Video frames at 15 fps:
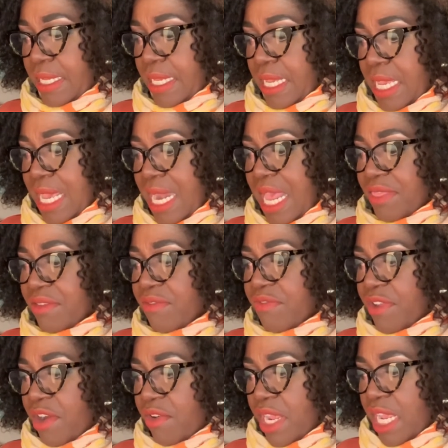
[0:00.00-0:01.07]
And at the
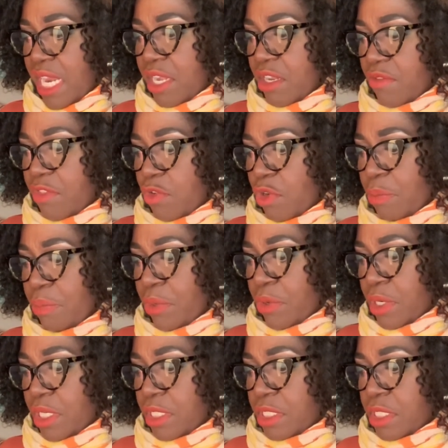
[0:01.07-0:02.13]
very end of the
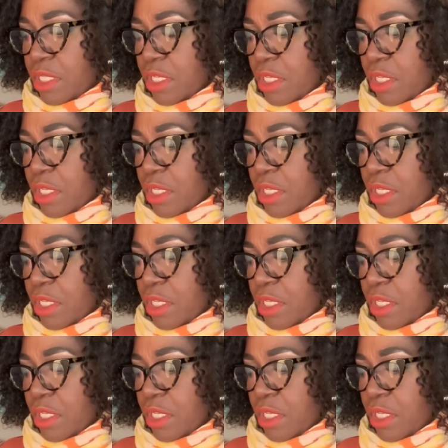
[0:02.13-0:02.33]
report,